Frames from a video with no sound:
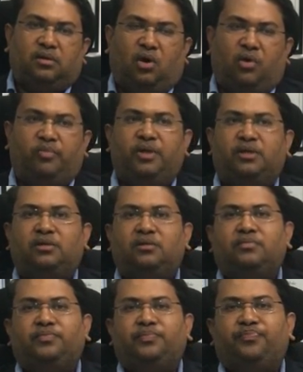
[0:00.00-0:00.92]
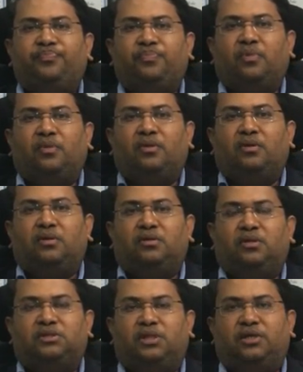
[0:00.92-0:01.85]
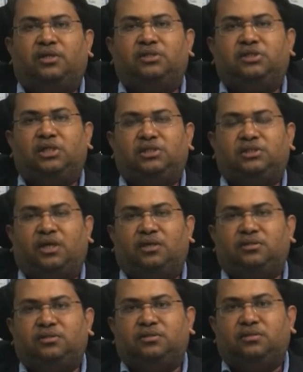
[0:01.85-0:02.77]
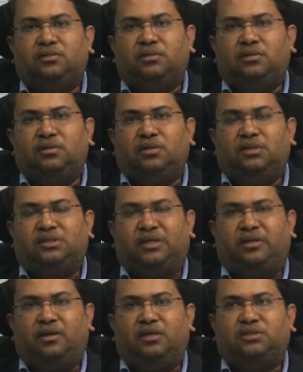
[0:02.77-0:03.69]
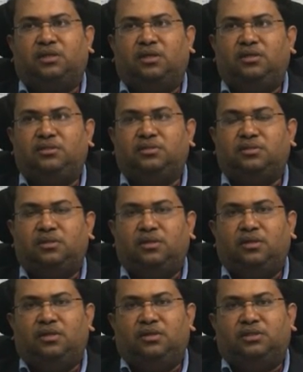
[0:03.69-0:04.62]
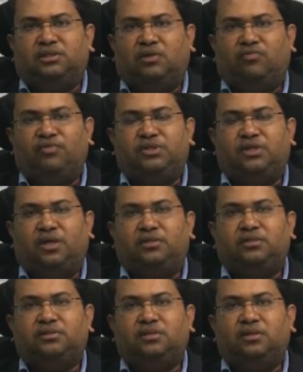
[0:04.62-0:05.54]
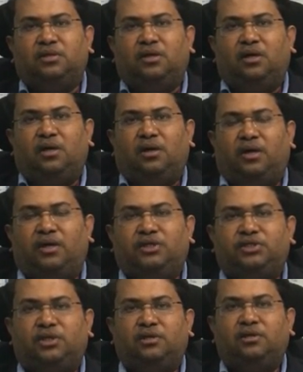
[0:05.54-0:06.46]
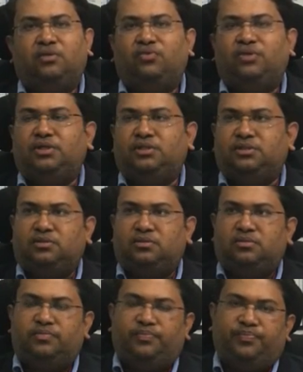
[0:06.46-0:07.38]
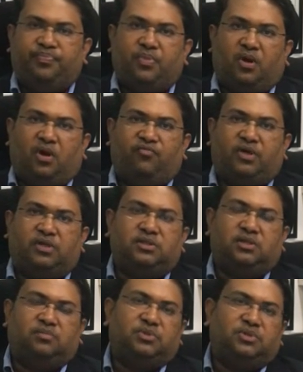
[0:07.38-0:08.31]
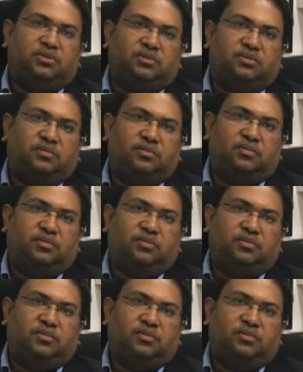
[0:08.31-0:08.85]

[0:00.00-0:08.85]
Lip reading: government, the central sales tax, central excise, service tax, additional duties of customs,